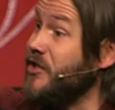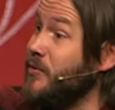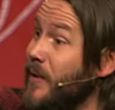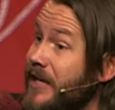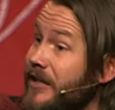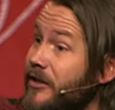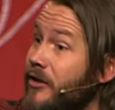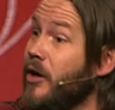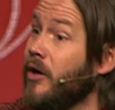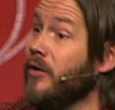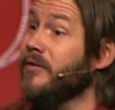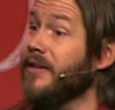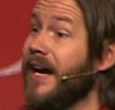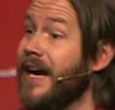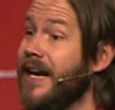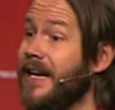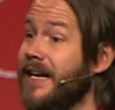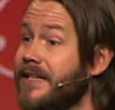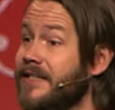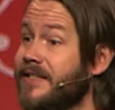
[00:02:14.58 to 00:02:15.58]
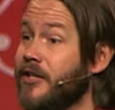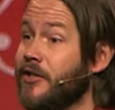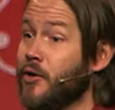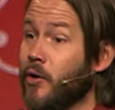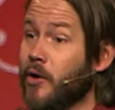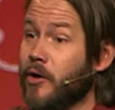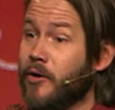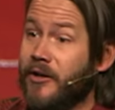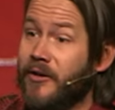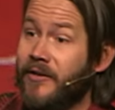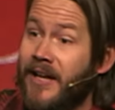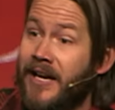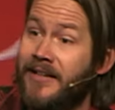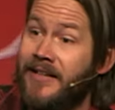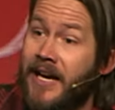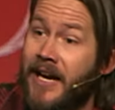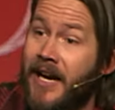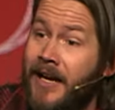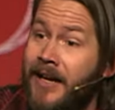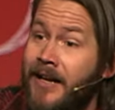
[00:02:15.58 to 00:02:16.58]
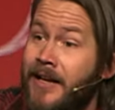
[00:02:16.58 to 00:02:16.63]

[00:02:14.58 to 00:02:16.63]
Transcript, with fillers: sweet little old lady is the door greeter that day.